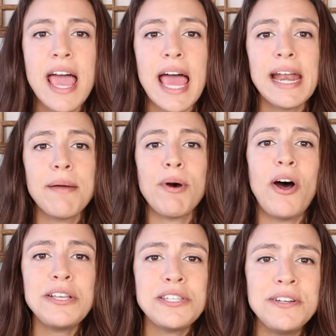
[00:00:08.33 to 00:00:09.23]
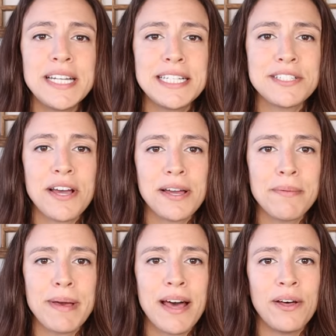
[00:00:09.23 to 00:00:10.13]
and I'm also gonna talk
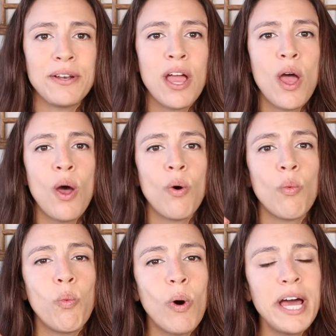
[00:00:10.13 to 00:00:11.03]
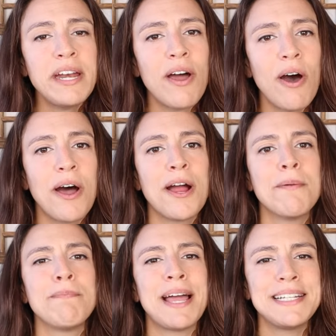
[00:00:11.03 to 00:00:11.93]
about what
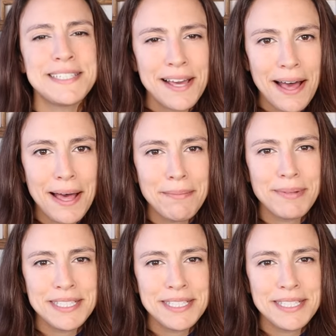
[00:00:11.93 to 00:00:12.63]
are my top